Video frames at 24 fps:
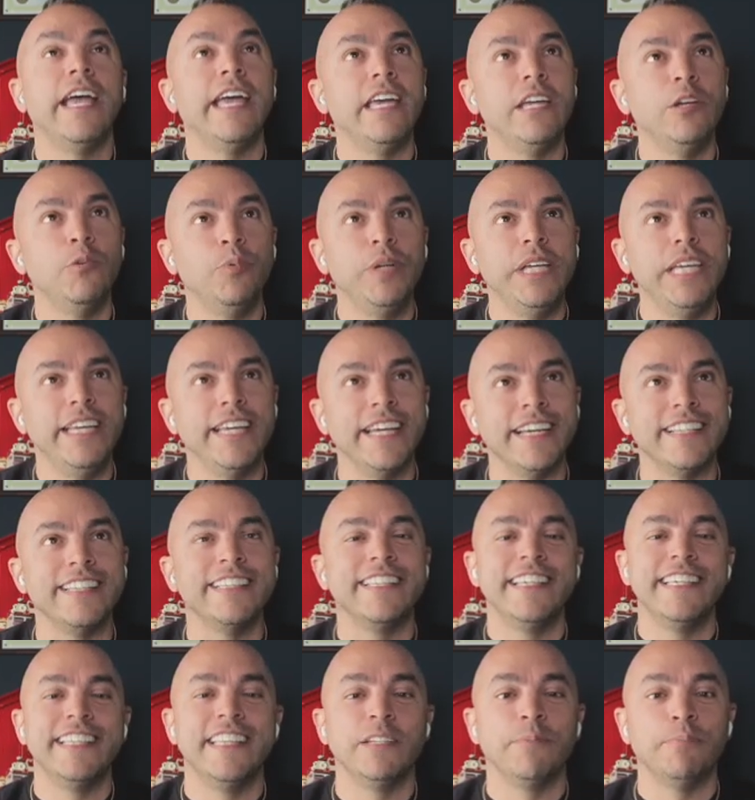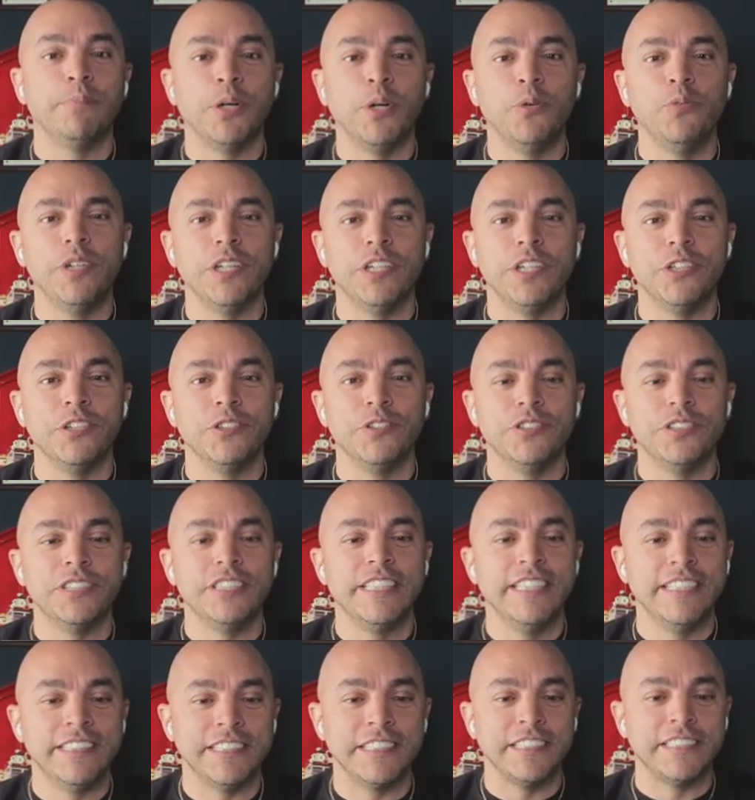a weekend in the Poconos
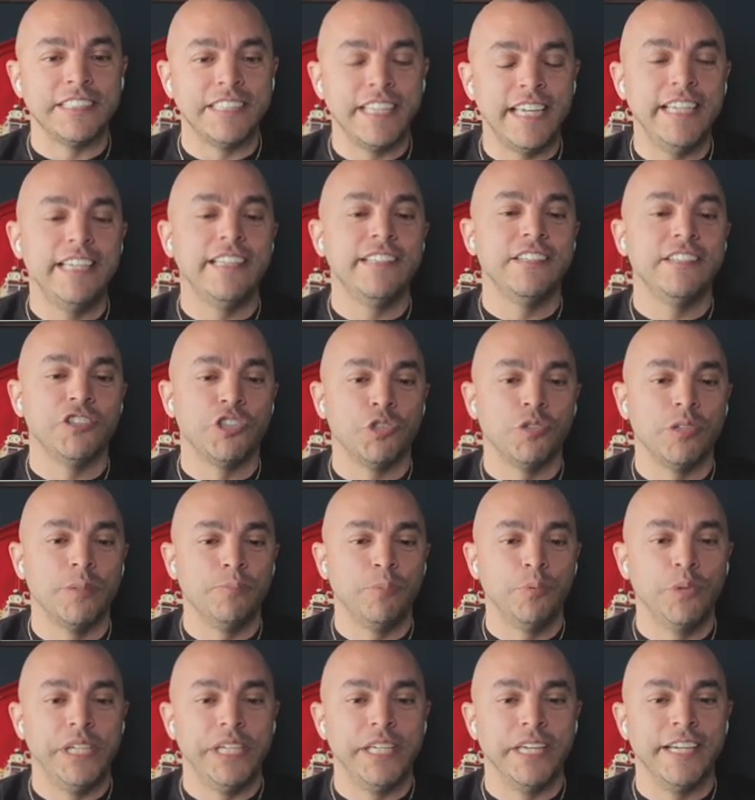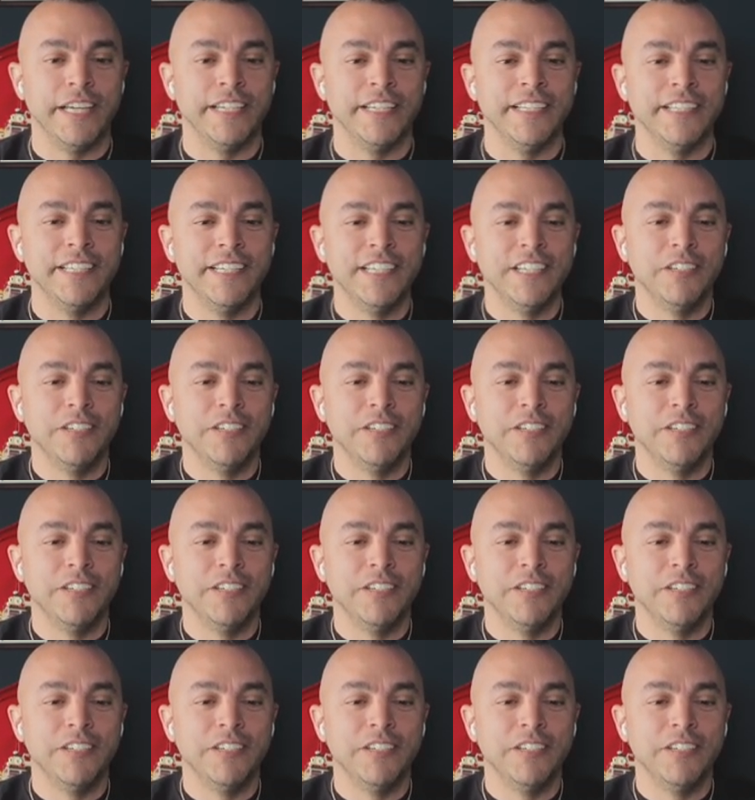is a take the trip weekend